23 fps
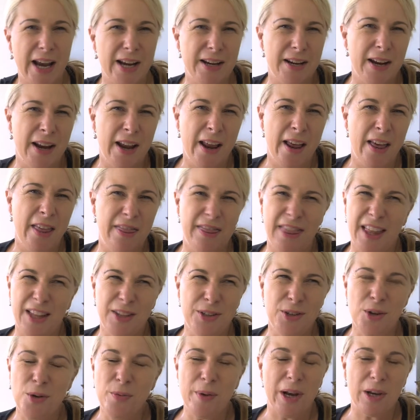And
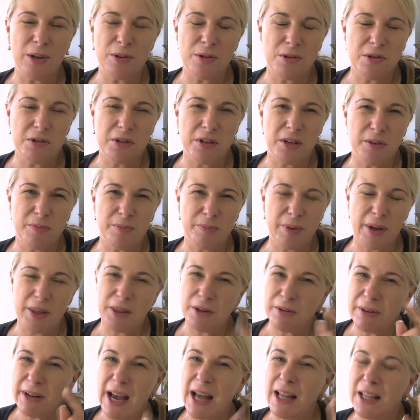that's all well and good. But
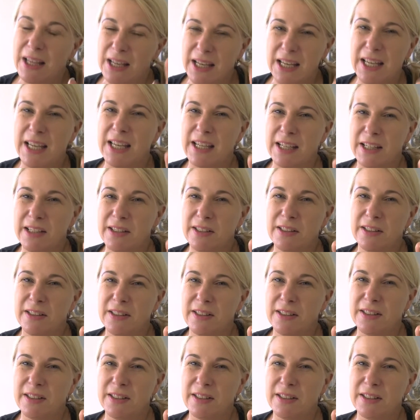the reality is,